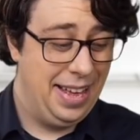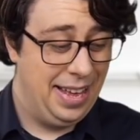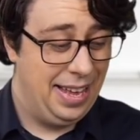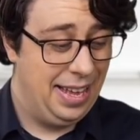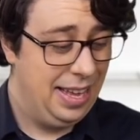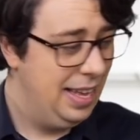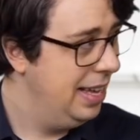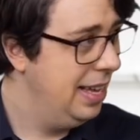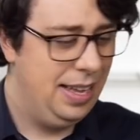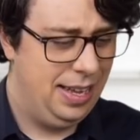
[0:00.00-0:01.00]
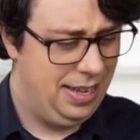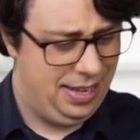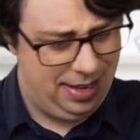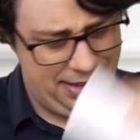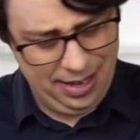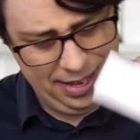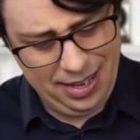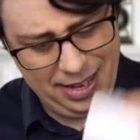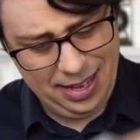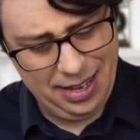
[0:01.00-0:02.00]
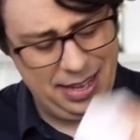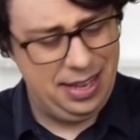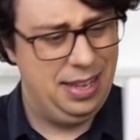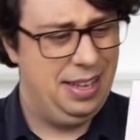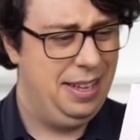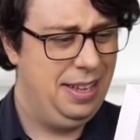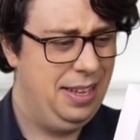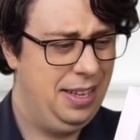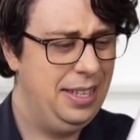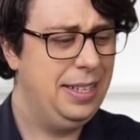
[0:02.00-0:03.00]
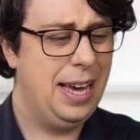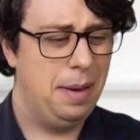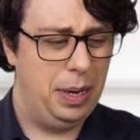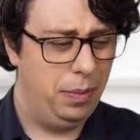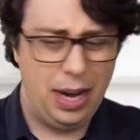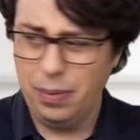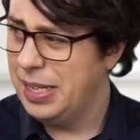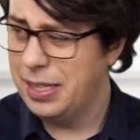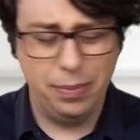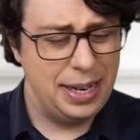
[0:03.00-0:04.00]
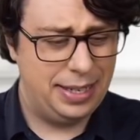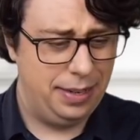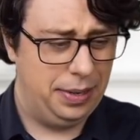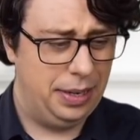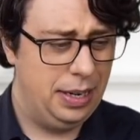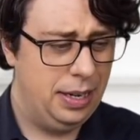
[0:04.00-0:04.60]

but we still charge at the same price. This can't be right, where's the rest of it?